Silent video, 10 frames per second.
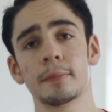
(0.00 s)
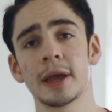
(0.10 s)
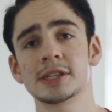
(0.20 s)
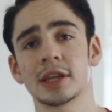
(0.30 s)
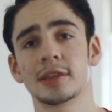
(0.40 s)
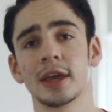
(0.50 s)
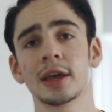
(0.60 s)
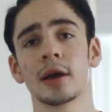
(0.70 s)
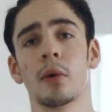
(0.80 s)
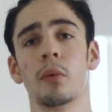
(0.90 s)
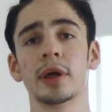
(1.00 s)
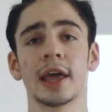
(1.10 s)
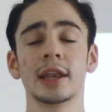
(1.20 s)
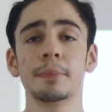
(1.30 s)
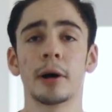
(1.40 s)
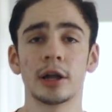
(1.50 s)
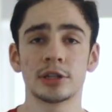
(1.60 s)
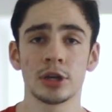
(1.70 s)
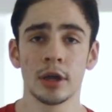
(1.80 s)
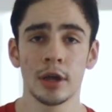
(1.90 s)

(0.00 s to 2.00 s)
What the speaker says: basic thing with any punch